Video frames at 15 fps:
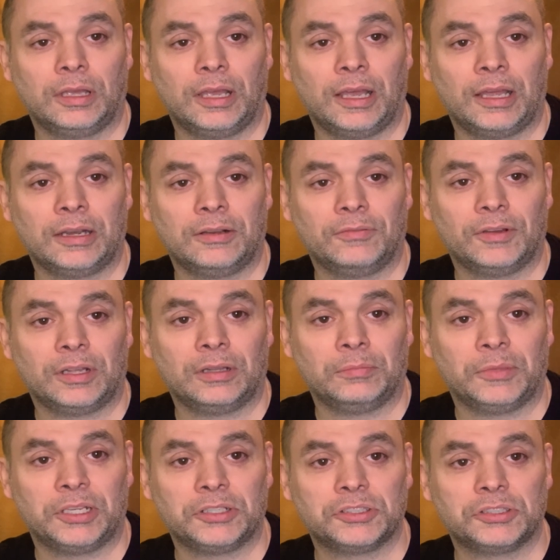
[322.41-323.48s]
and
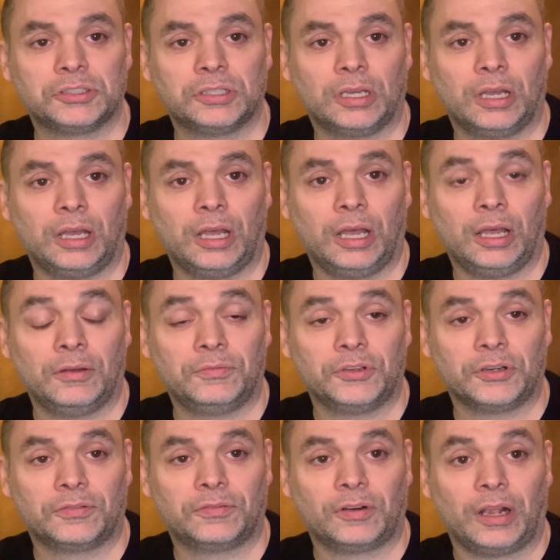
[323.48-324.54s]
development of
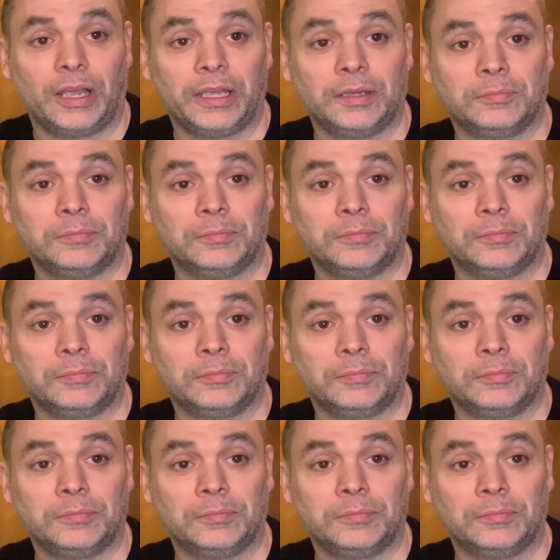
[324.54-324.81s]
your fry.